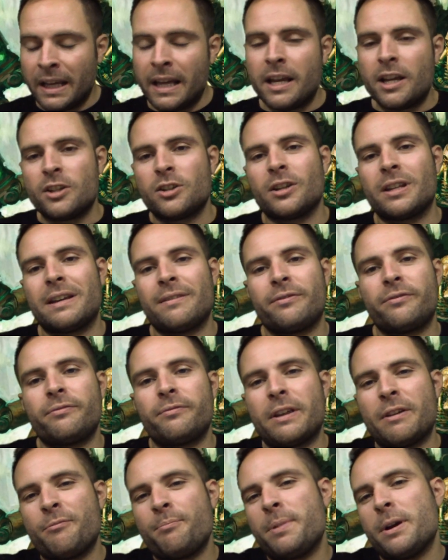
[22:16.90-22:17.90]
So
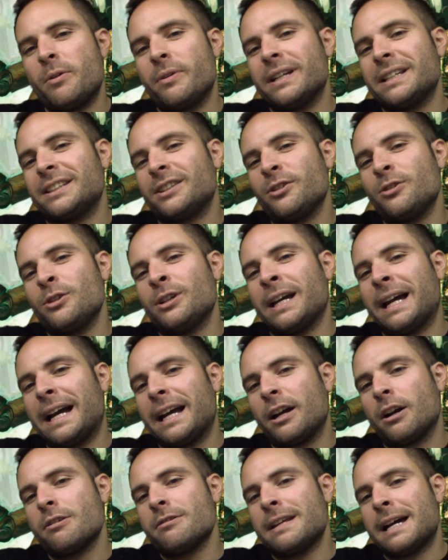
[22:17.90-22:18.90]
they've built it so you can
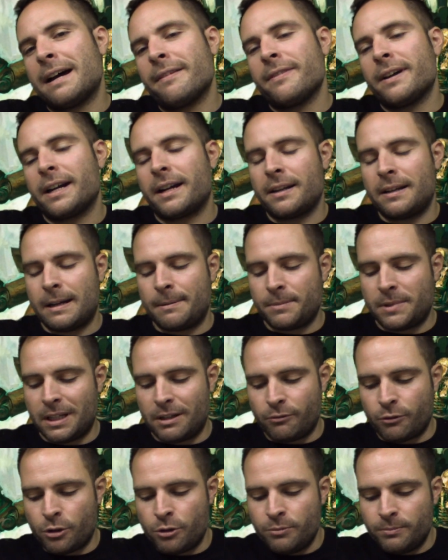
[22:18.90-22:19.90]
go down that Canaptech
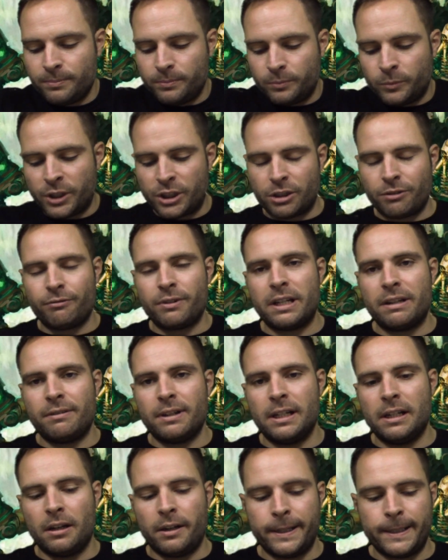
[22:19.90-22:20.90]
route, which I really
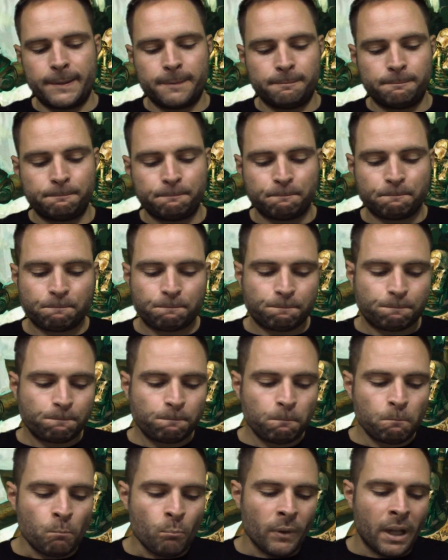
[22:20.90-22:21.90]
like.
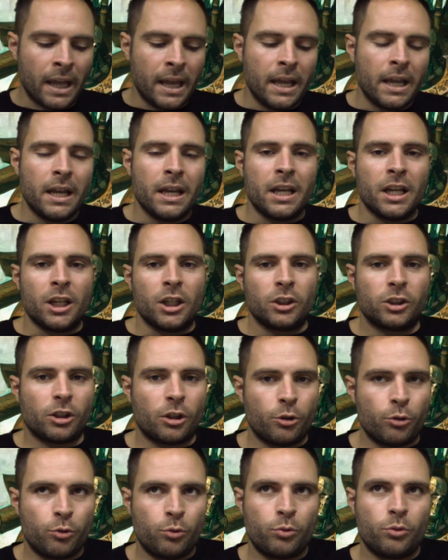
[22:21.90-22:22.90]

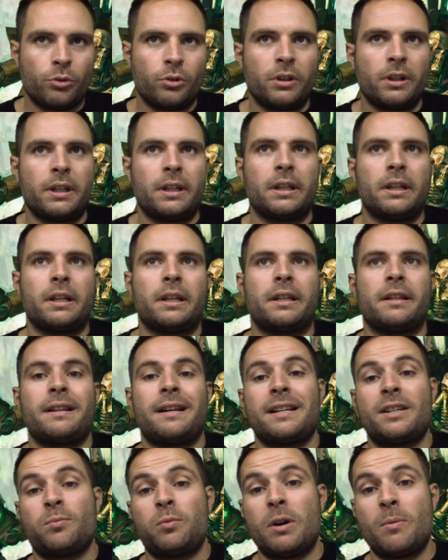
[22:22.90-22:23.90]
So
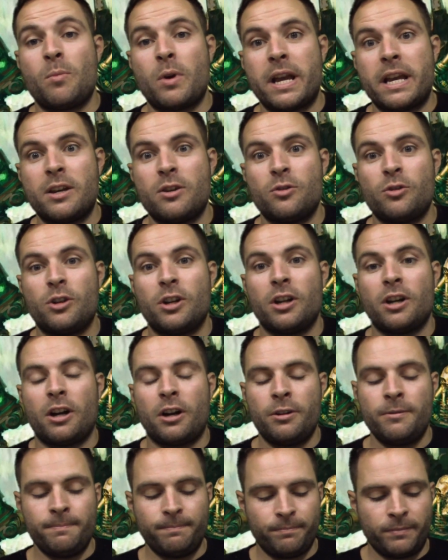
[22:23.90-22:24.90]
that's one way you could
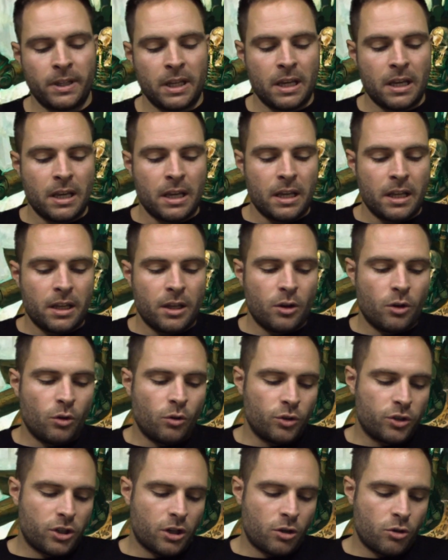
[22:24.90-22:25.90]
go.
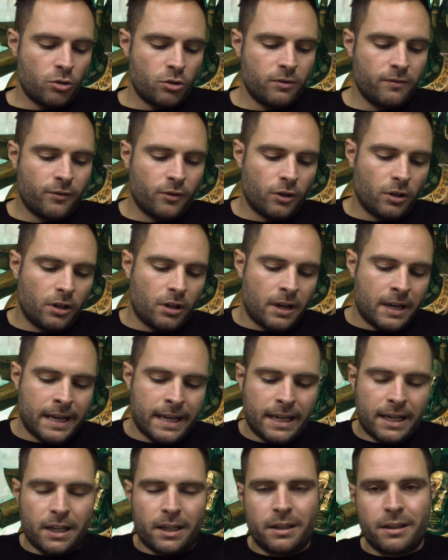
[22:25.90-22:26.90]
Also, you've got
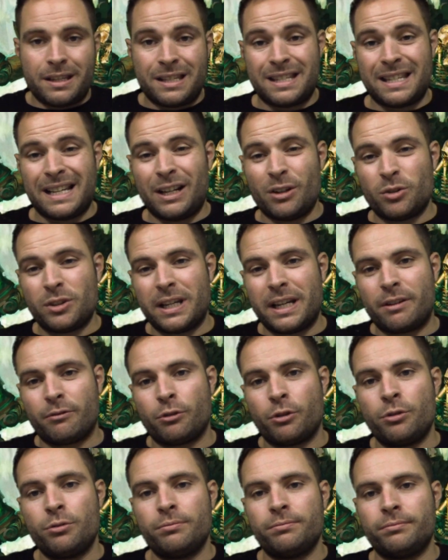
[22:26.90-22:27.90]
like the Celtic
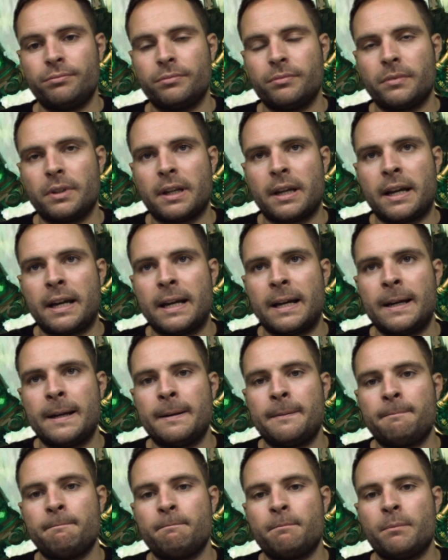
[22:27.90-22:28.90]
route.
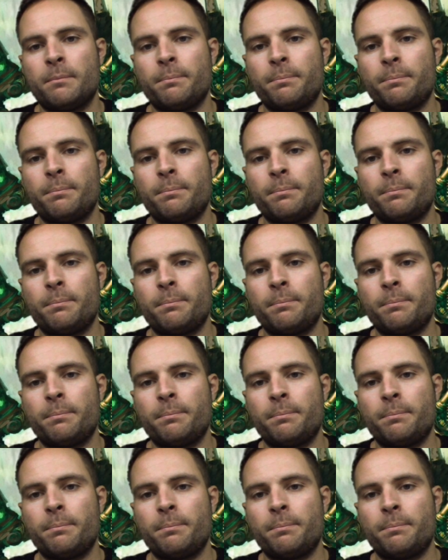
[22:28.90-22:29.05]
So